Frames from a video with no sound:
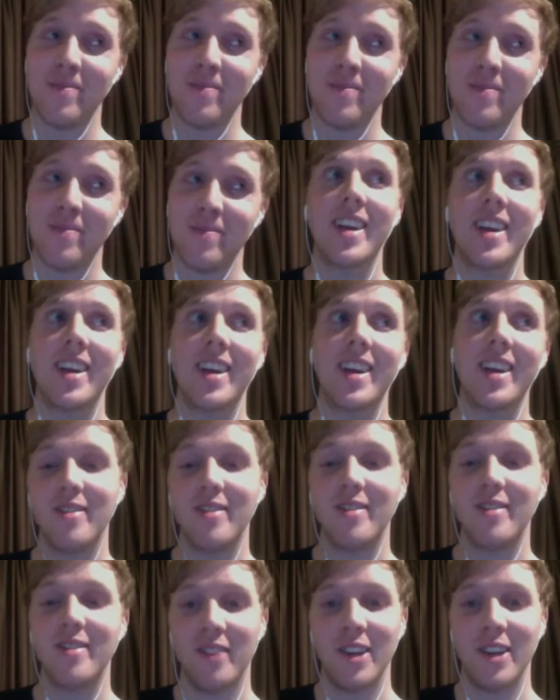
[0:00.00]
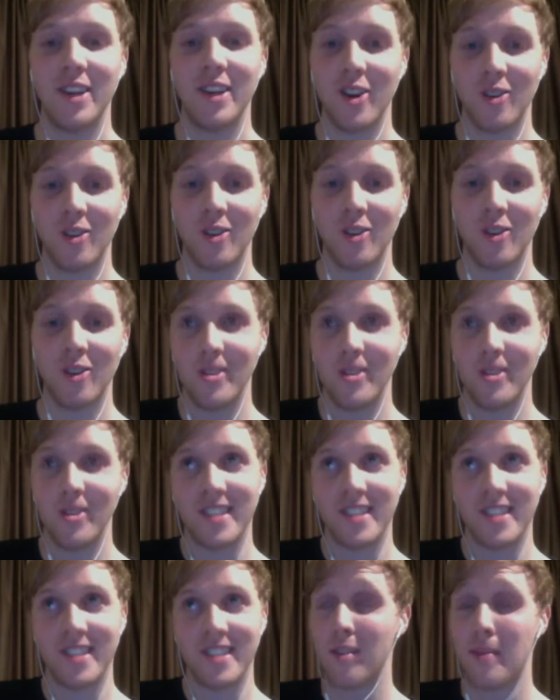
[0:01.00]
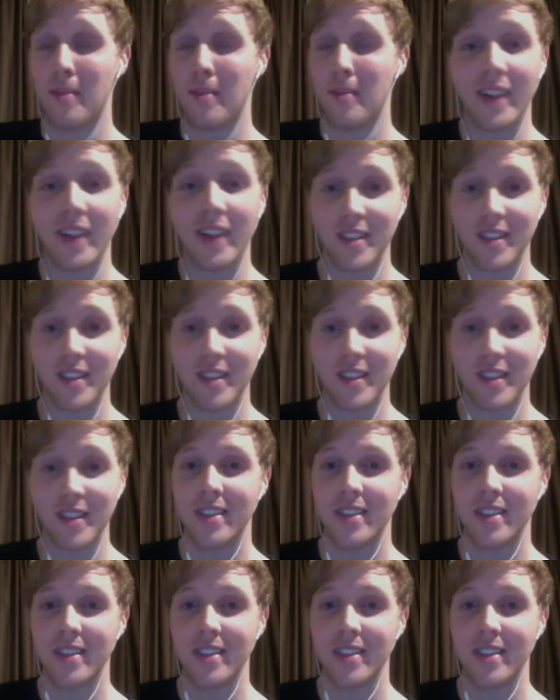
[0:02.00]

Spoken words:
making of video where you can see all the behind the scenes.